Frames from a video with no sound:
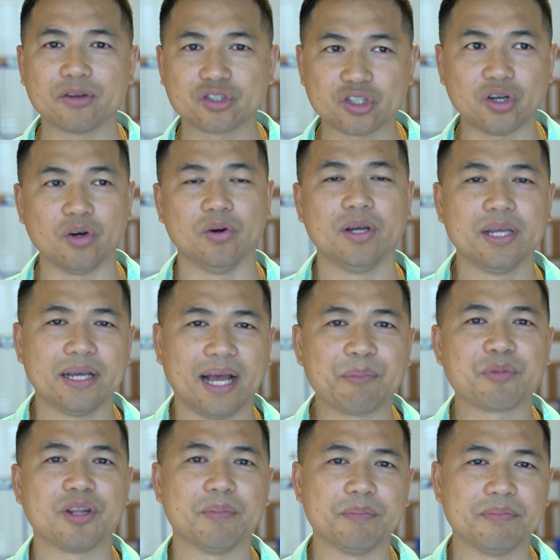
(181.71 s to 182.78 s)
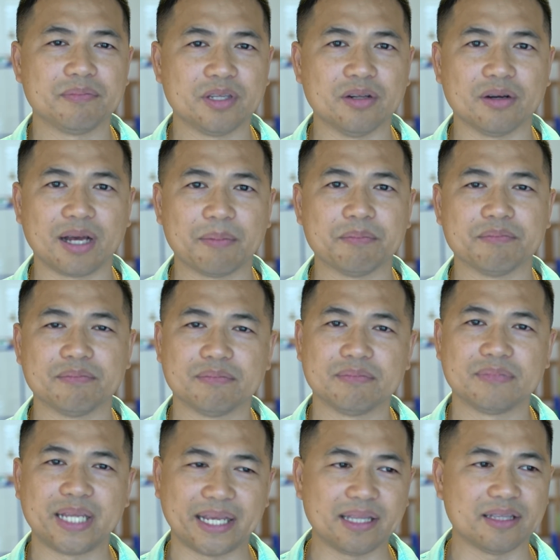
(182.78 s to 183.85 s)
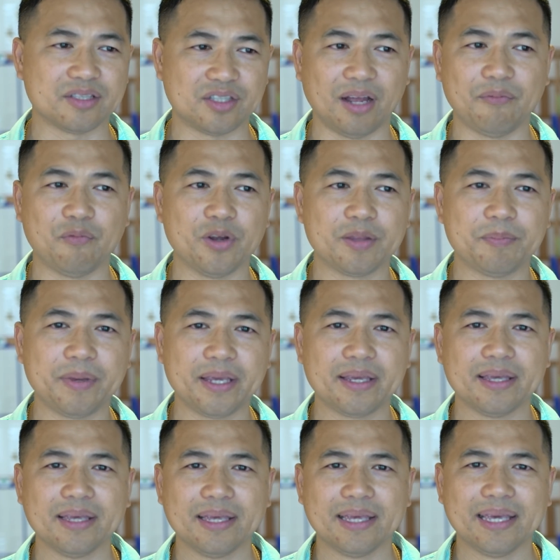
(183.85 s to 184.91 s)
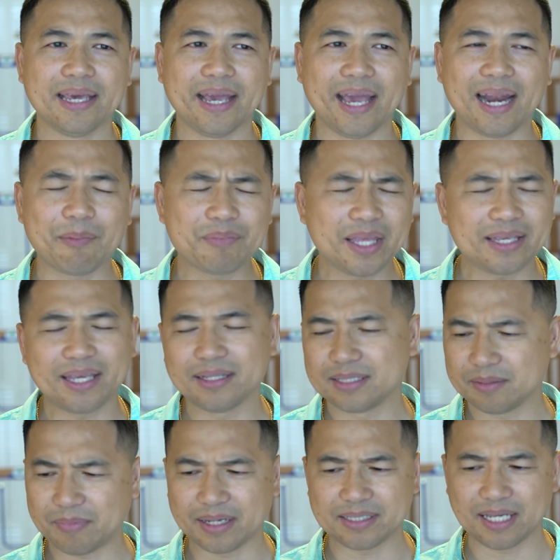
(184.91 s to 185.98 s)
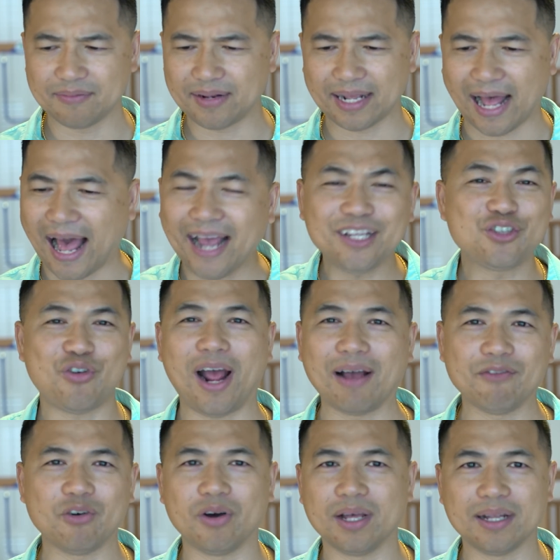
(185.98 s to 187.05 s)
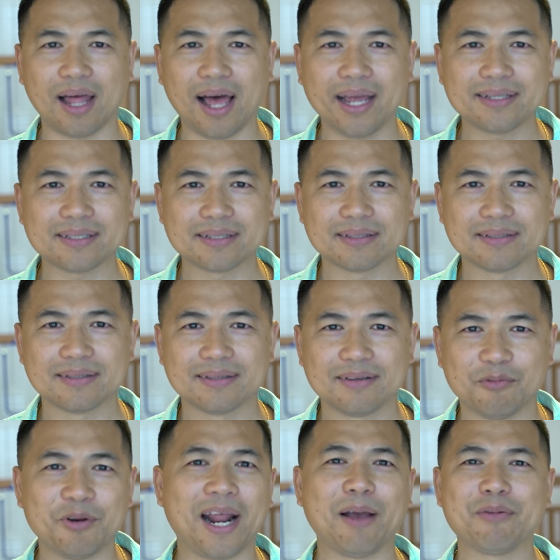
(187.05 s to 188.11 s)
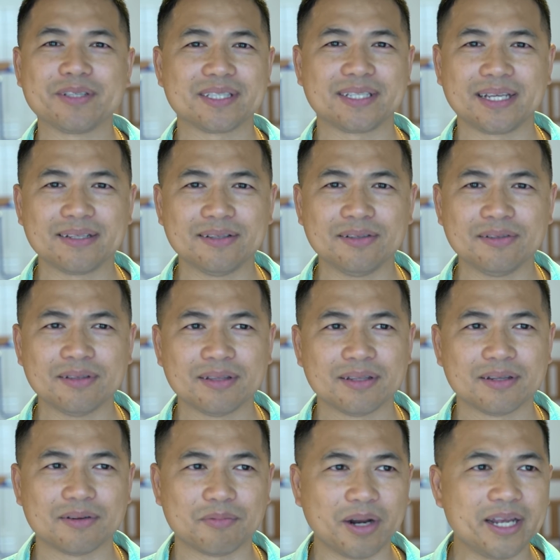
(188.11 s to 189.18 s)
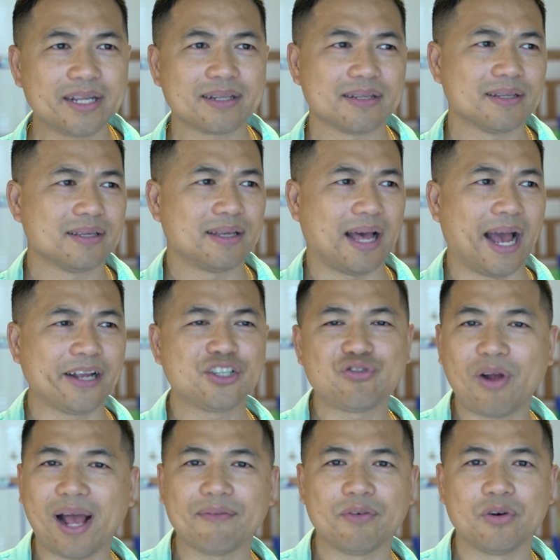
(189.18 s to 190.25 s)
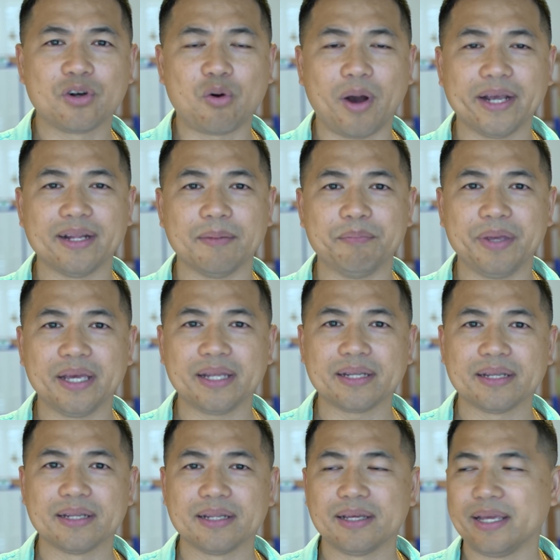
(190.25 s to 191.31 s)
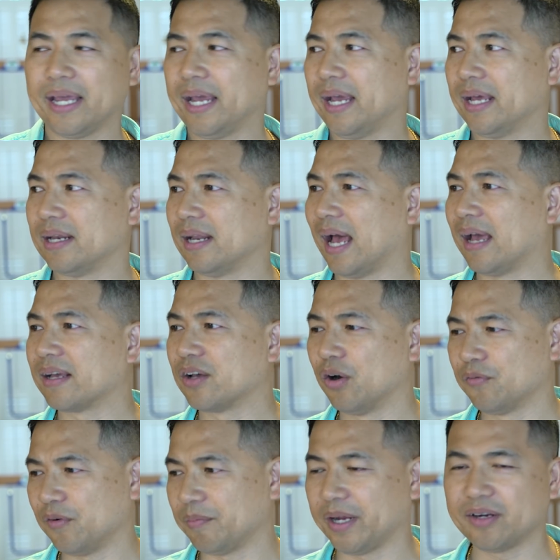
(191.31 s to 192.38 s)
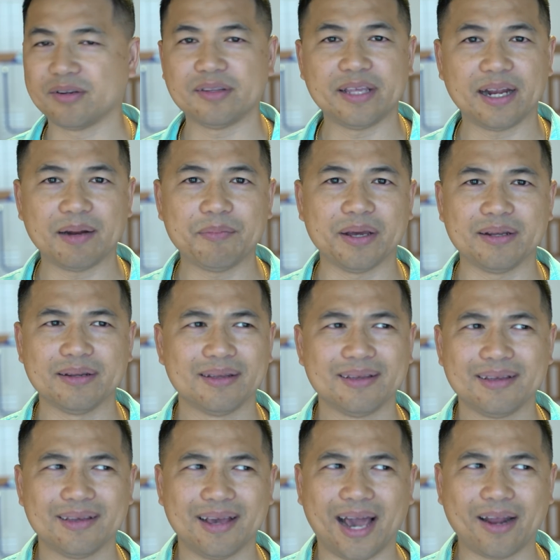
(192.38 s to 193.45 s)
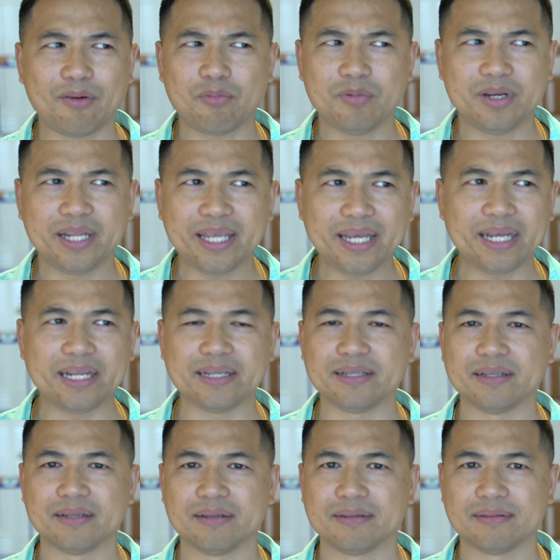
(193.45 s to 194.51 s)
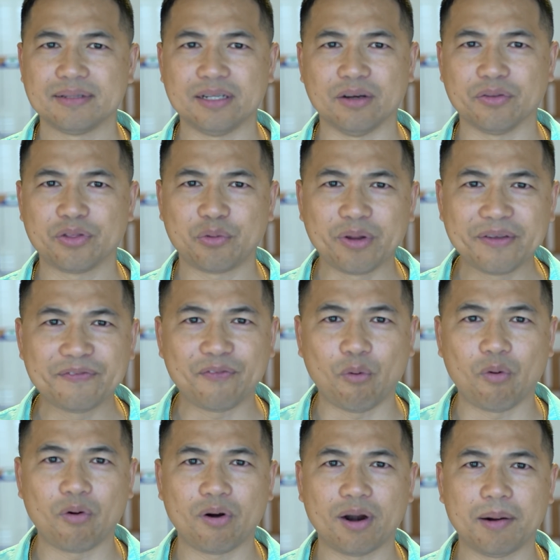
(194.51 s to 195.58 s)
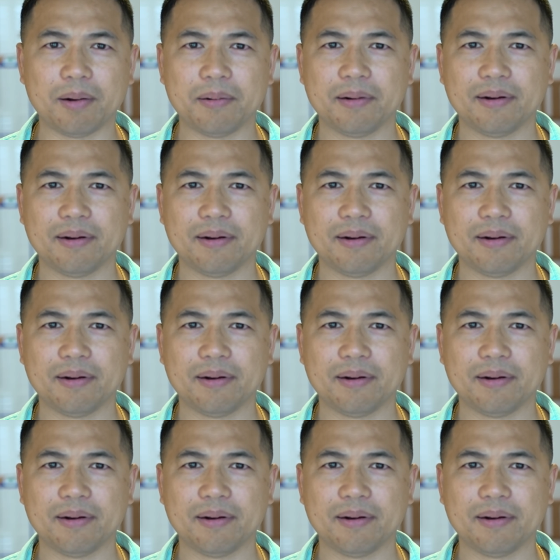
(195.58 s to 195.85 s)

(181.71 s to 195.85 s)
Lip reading: so I'm I'm taking the stuff with me. And I'm thinking to myself, like, I travel a lot. When I was single, right, I travel quite a bit, and I go from here to there, but I don't need, 3-4